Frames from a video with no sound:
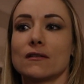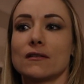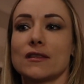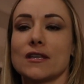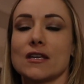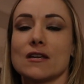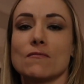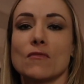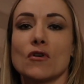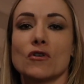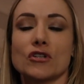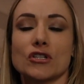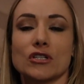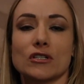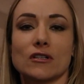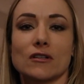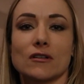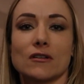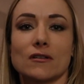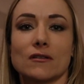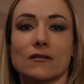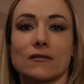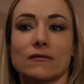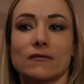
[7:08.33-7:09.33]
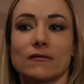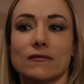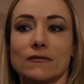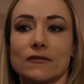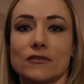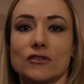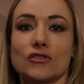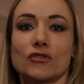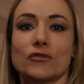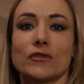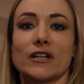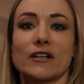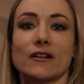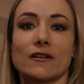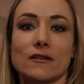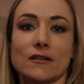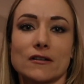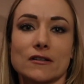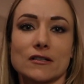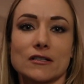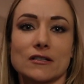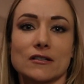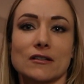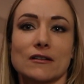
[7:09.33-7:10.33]
the emotional
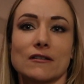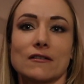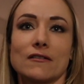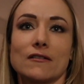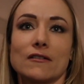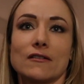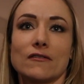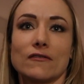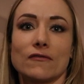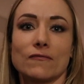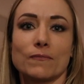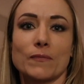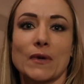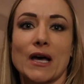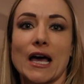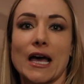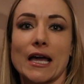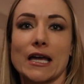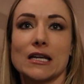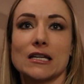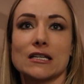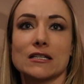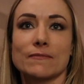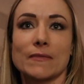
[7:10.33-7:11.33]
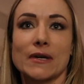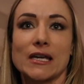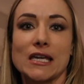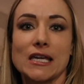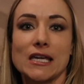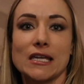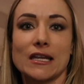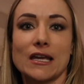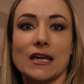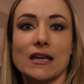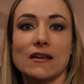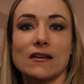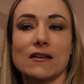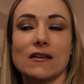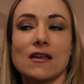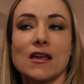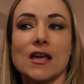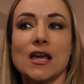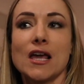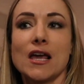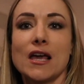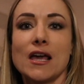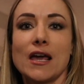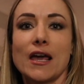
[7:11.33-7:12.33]
triggers behind my eating.
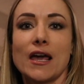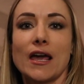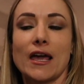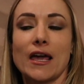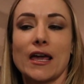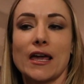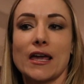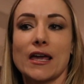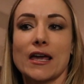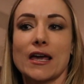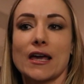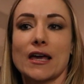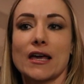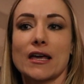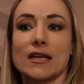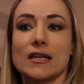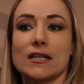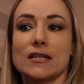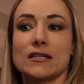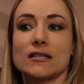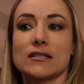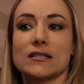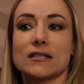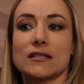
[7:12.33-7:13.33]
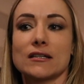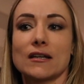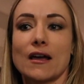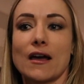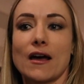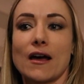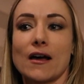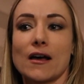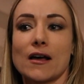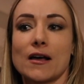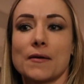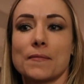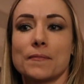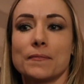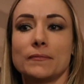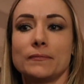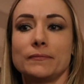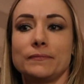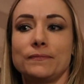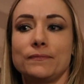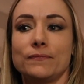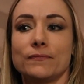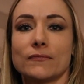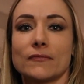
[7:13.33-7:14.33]
And I
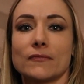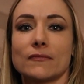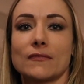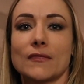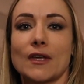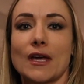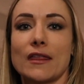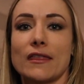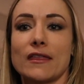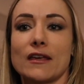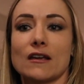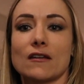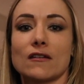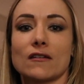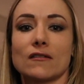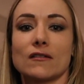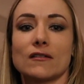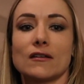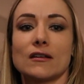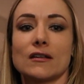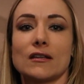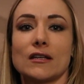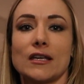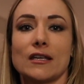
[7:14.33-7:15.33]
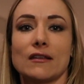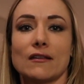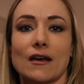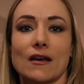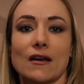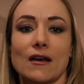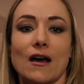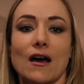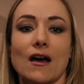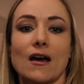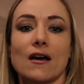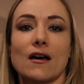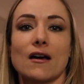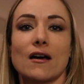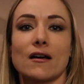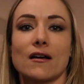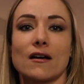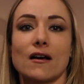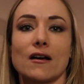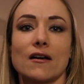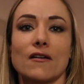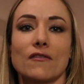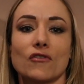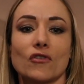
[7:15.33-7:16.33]
think,
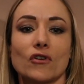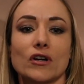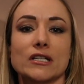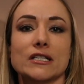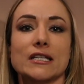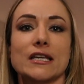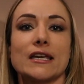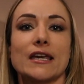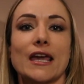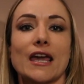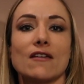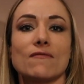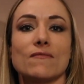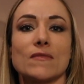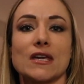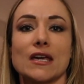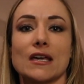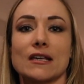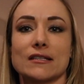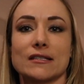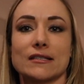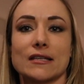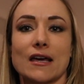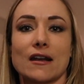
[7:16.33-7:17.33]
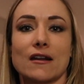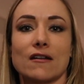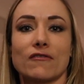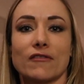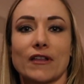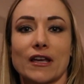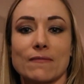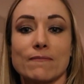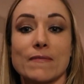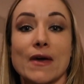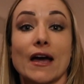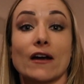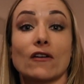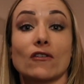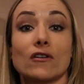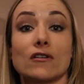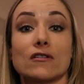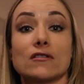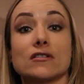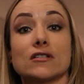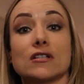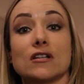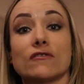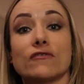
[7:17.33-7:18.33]
of course, he gave me a set of like
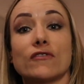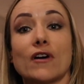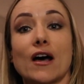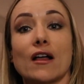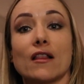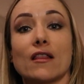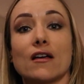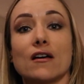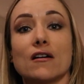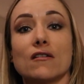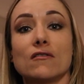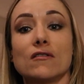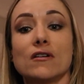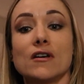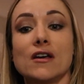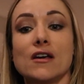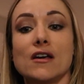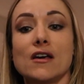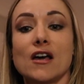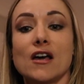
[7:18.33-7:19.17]
macros to follow.